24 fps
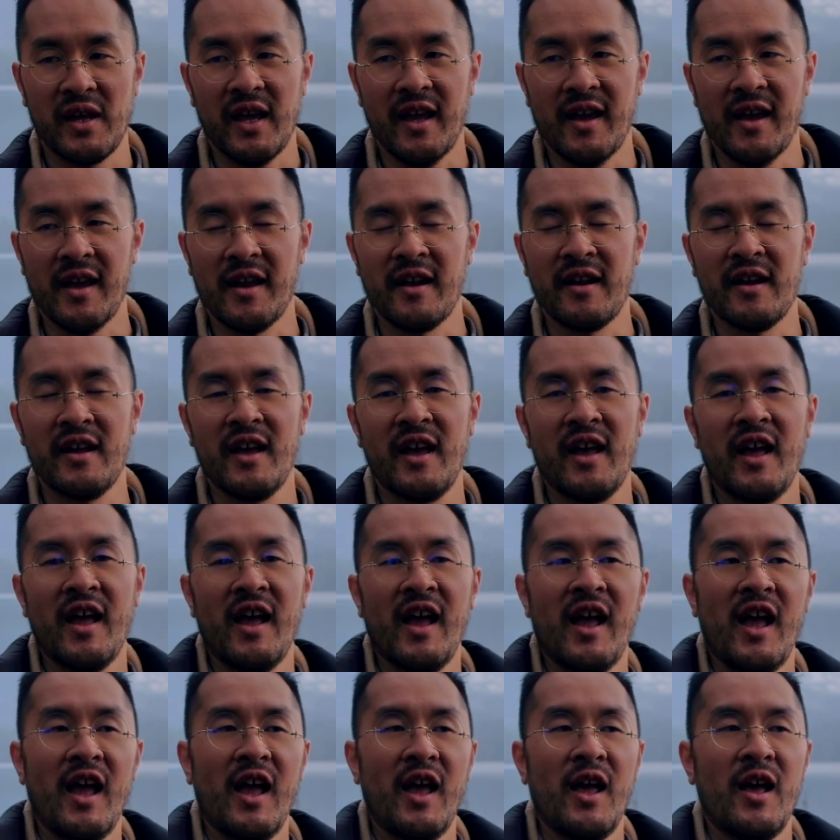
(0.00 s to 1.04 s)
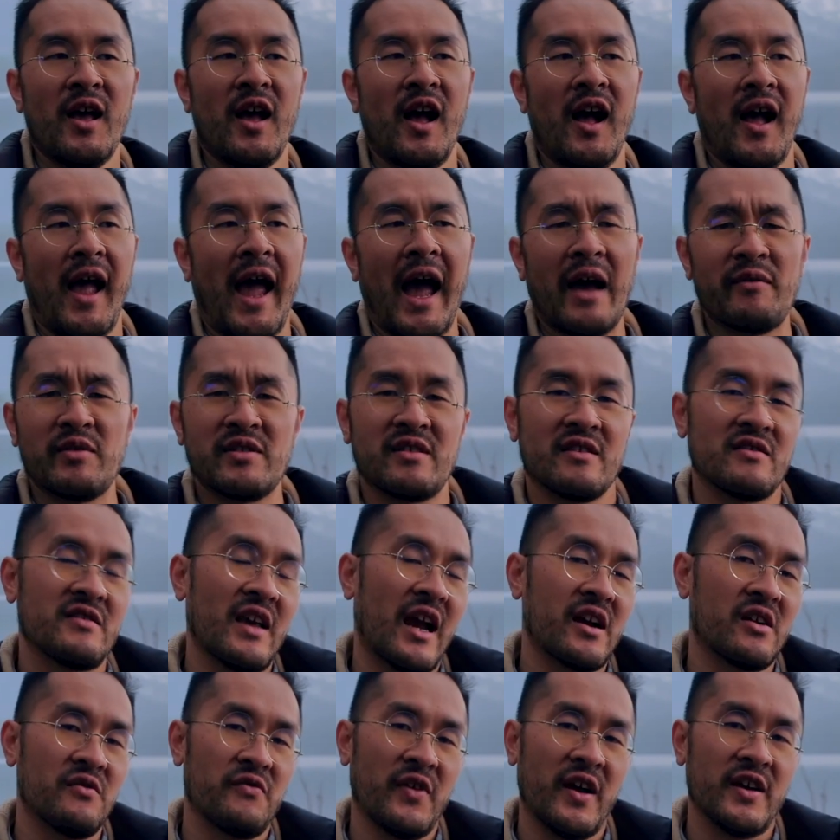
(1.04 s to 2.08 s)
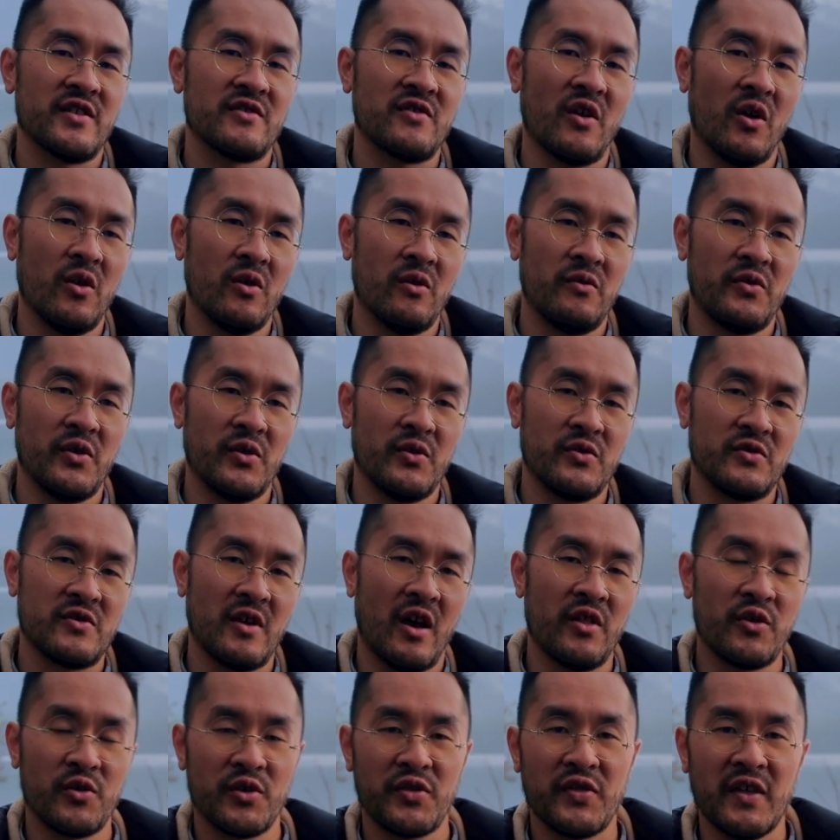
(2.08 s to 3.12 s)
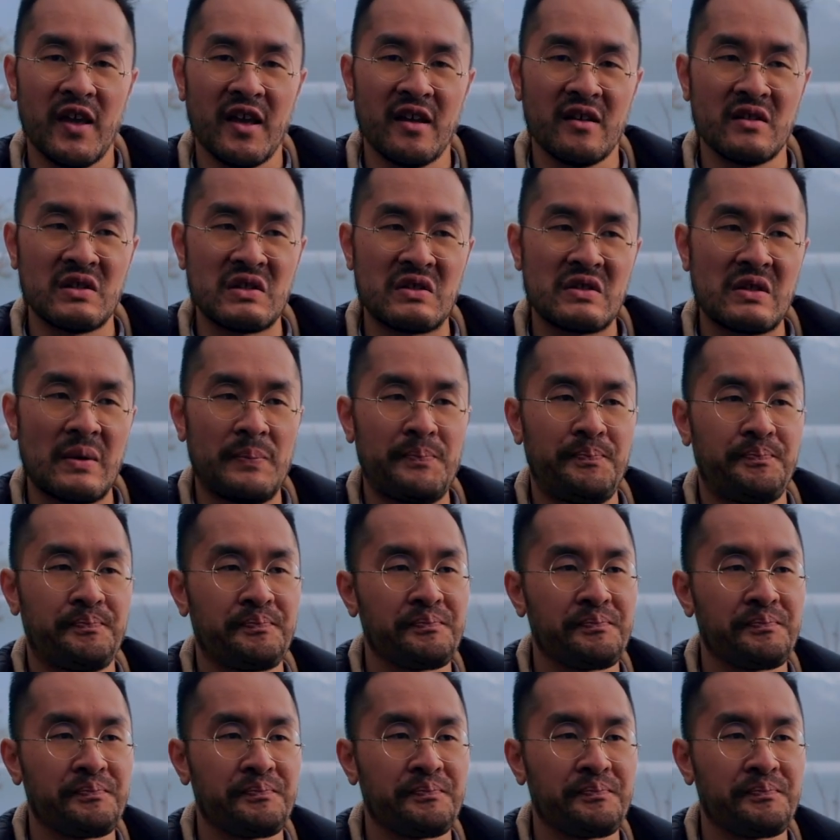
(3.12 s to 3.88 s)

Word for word: And having to sacrifice all of those other things,